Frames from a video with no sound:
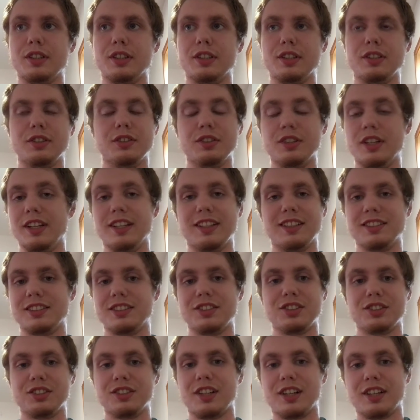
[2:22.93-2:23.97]
it's
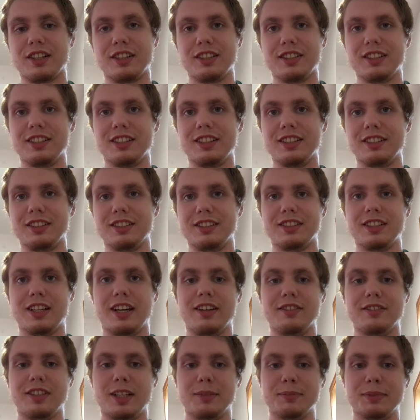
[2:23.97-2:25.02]
just not a good thing to
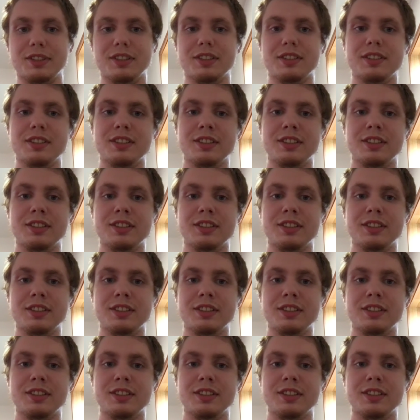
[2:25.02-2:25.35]
have happen.